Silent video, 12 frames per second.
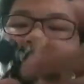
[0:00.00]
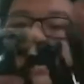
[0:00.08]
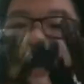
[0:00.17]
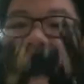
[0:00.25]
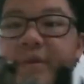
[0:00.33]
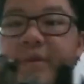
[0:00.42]

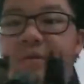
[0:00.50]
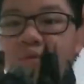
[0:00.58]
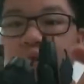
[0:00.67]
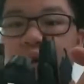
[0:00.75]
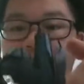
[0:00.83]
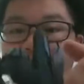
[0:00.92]
even
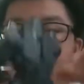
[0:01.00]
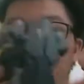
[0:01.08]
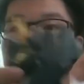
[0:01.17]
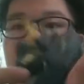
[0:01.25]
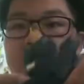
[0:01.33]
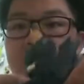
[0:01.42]
with
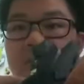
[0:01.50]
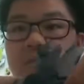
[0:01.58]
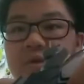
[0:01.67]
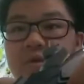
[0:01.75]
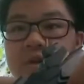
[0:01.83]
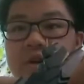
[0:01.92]
the armed armor
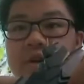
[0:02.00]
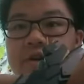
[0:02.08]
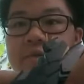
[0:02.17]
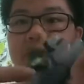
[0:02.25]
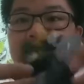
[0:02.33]
over here.